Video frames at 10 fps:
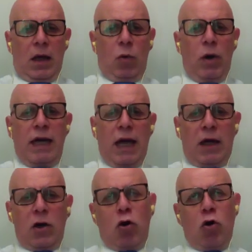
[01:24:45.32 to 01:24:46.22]
We
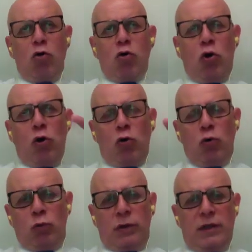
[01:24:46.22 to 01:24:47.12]
can
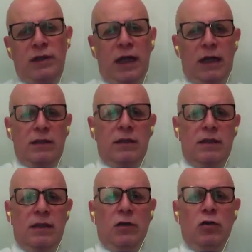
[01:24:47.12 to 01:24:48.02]
conclude that
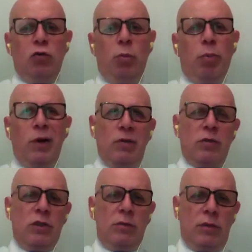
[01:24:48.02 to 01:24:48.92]
the two
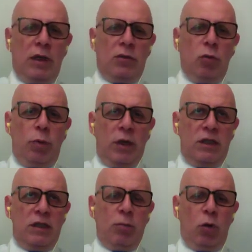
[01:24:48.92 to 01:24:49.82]

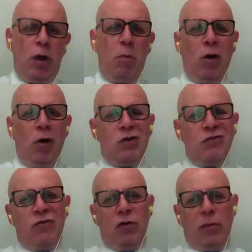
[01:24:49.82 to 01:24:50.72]
principles emerge
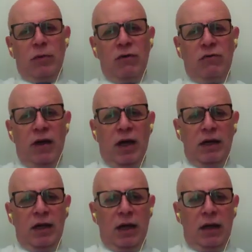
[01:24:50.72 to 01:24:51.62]
from the
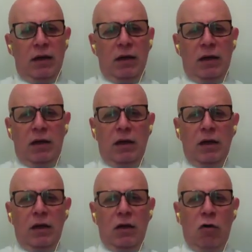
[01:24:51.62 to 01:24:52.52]
Vienna
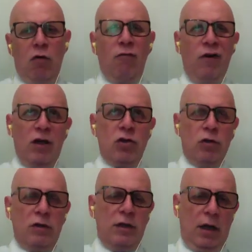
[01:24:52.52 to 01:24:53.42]

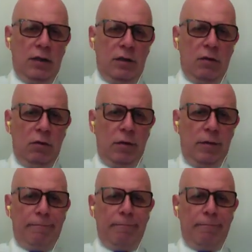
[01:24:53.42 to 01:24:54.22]
Convention's article.